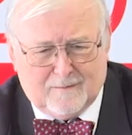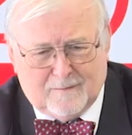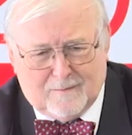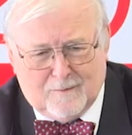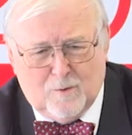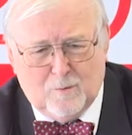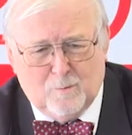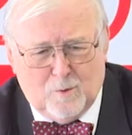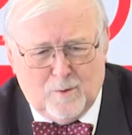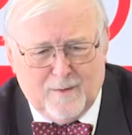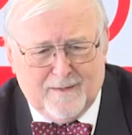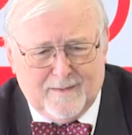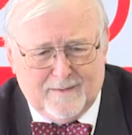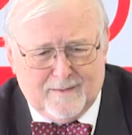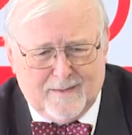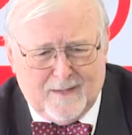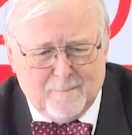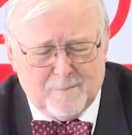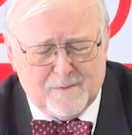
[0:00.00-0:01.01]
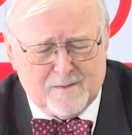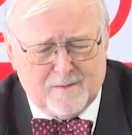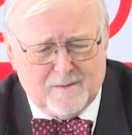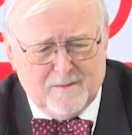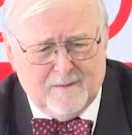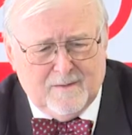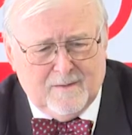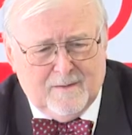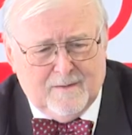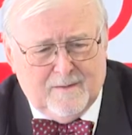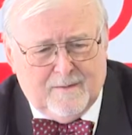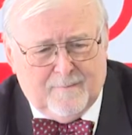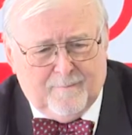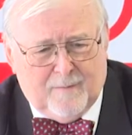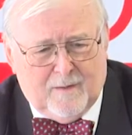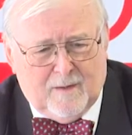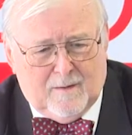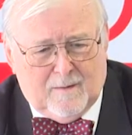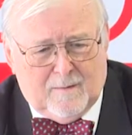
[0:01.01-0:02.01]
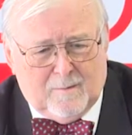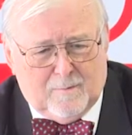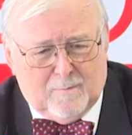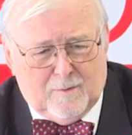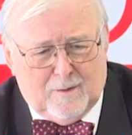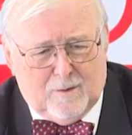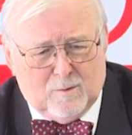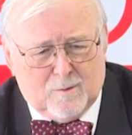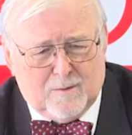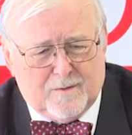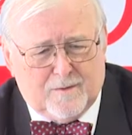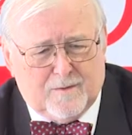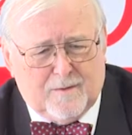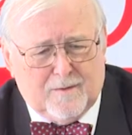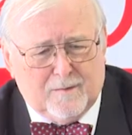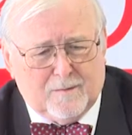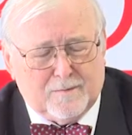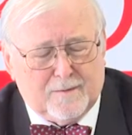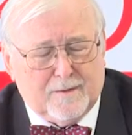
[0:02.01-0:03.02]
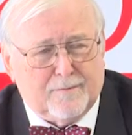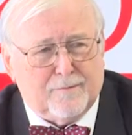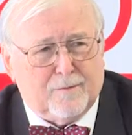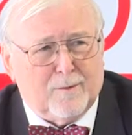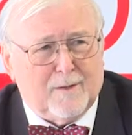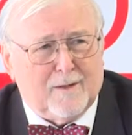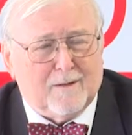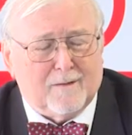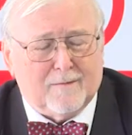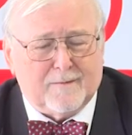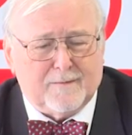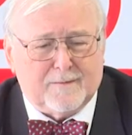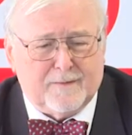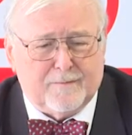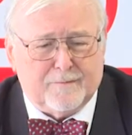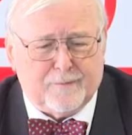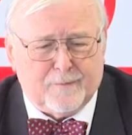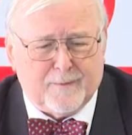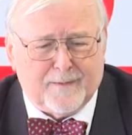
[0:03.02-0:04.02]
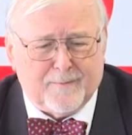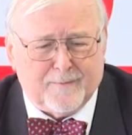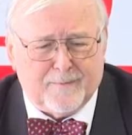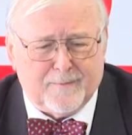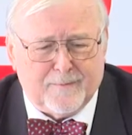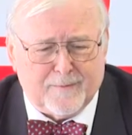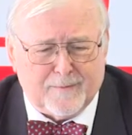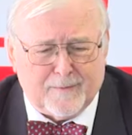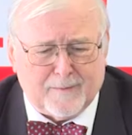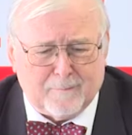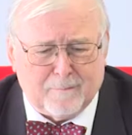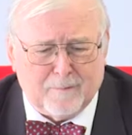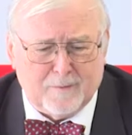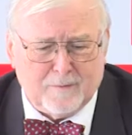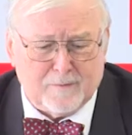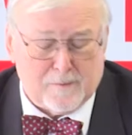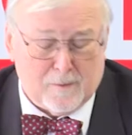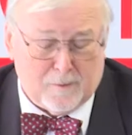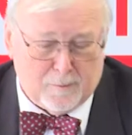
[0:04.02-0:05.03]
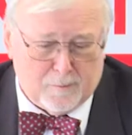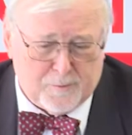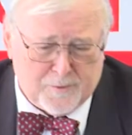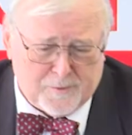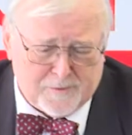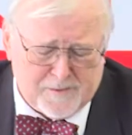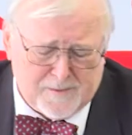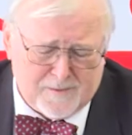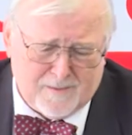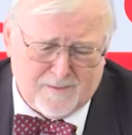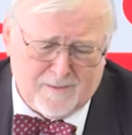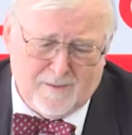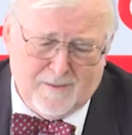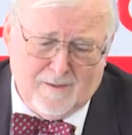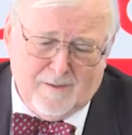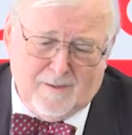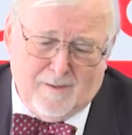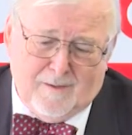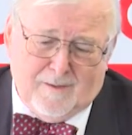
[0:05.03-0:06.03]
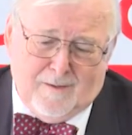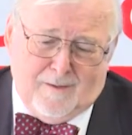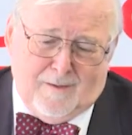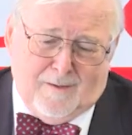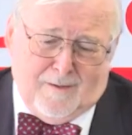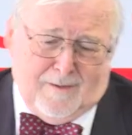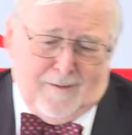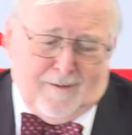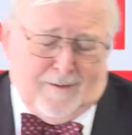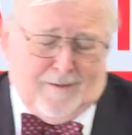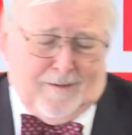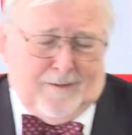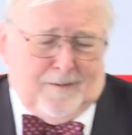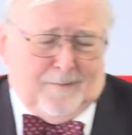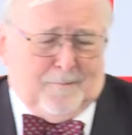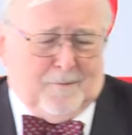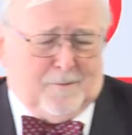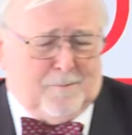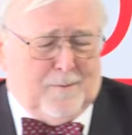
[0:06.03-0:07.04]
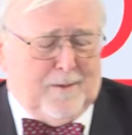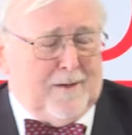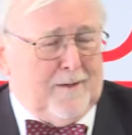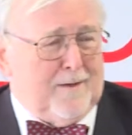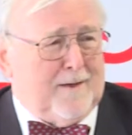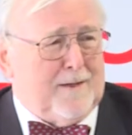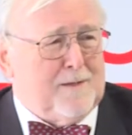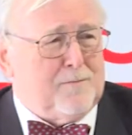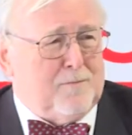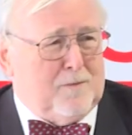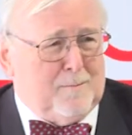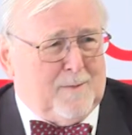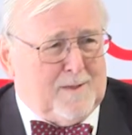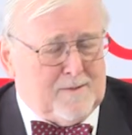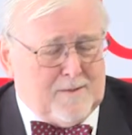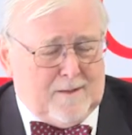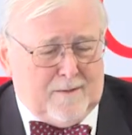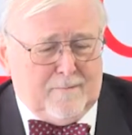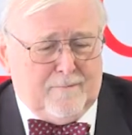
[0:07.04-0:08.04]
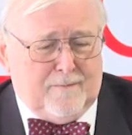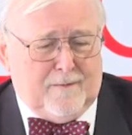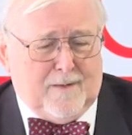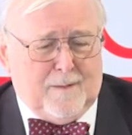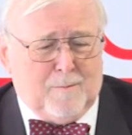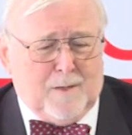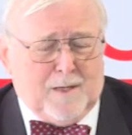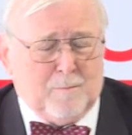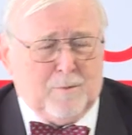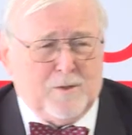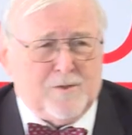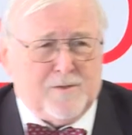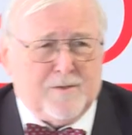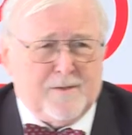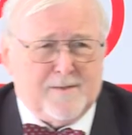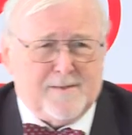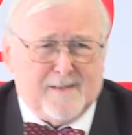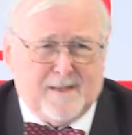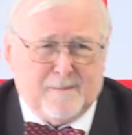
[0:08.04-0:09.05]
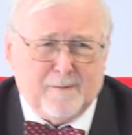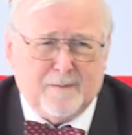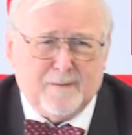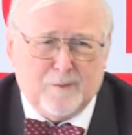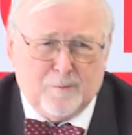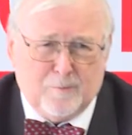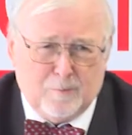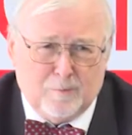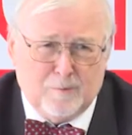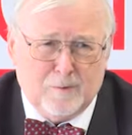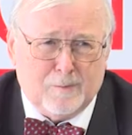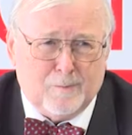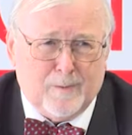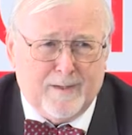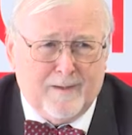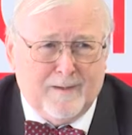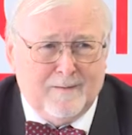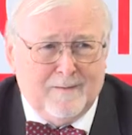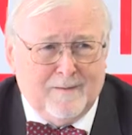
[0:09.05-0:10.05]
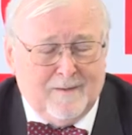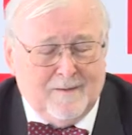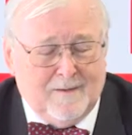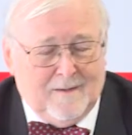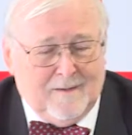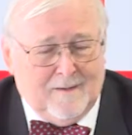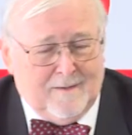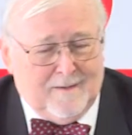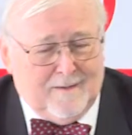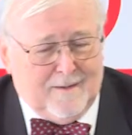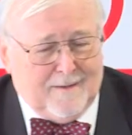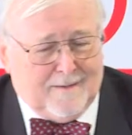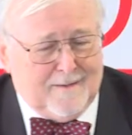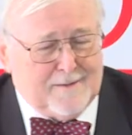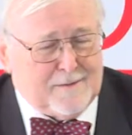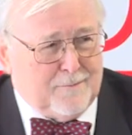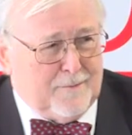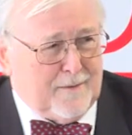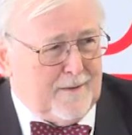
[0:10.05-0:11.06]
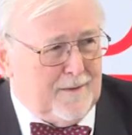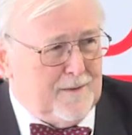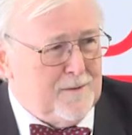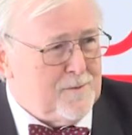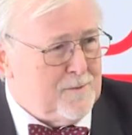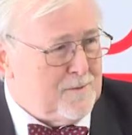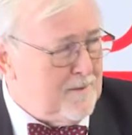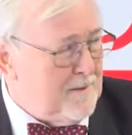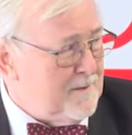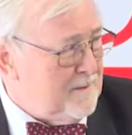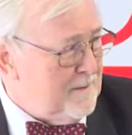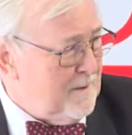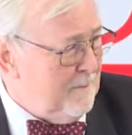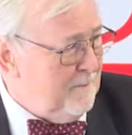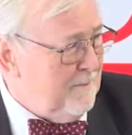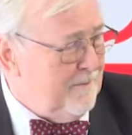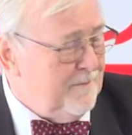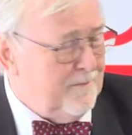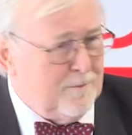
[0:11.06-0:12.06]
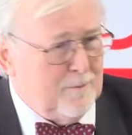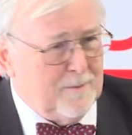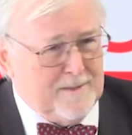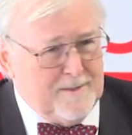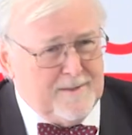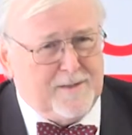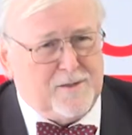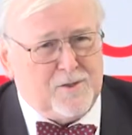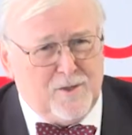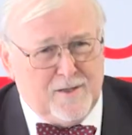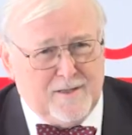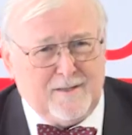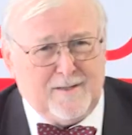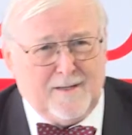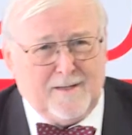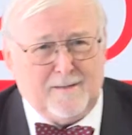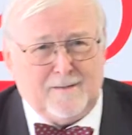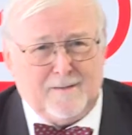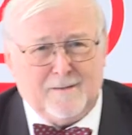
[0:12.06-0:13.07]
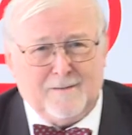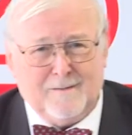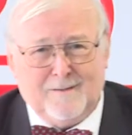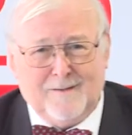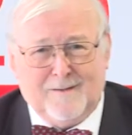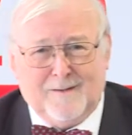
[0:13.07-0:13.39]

go more in depth, we looked into different solutions. It was very nice for myself. I published in '72 already a classification system for EEG data